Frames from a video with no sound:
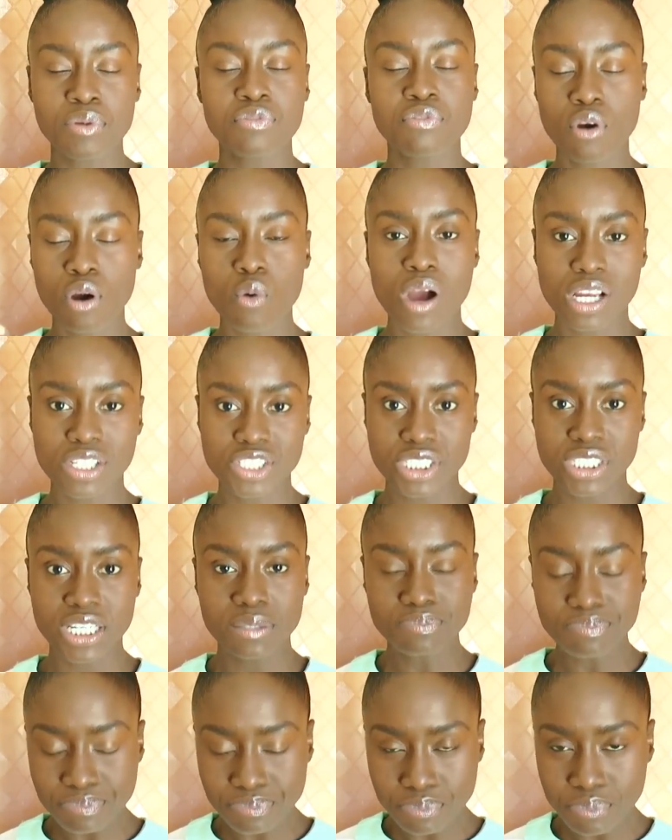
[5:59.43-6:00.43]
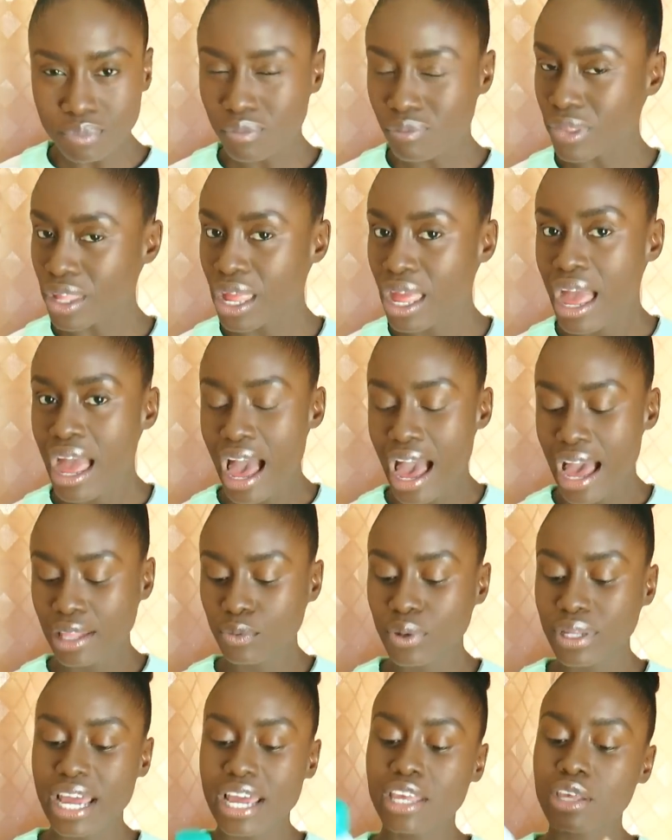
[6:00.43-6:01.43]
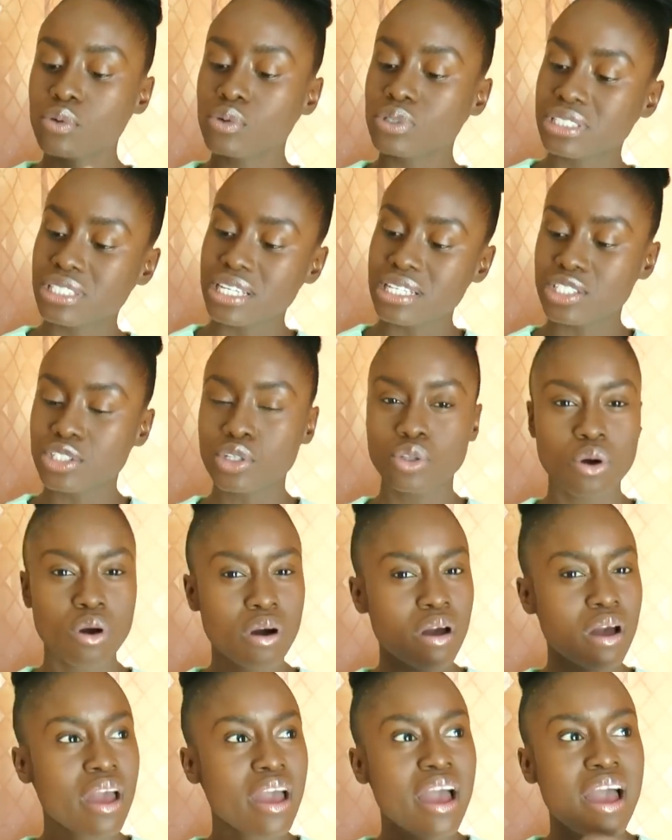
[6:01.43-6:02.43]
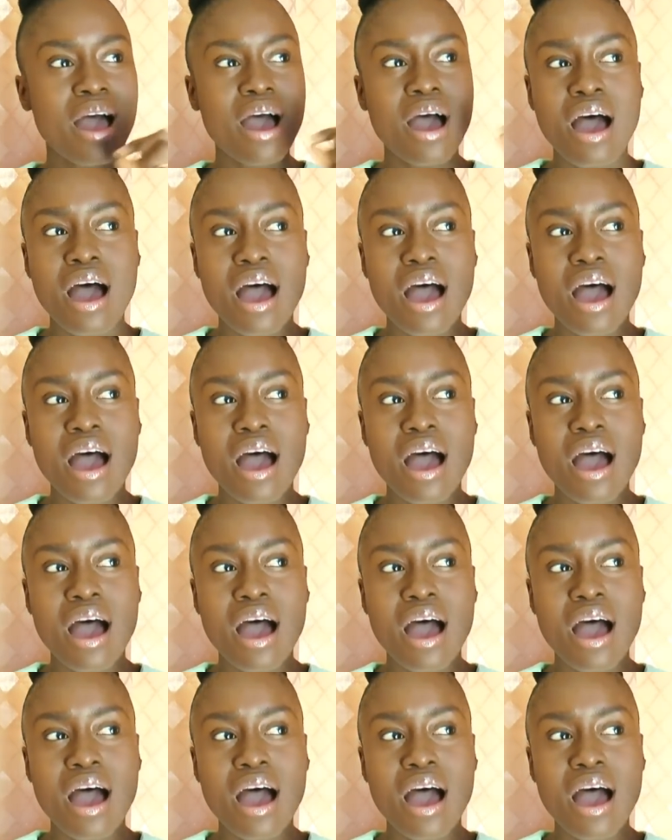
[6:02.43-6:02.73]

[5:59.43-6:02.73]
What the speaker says: before washing it. And when I use this, you know,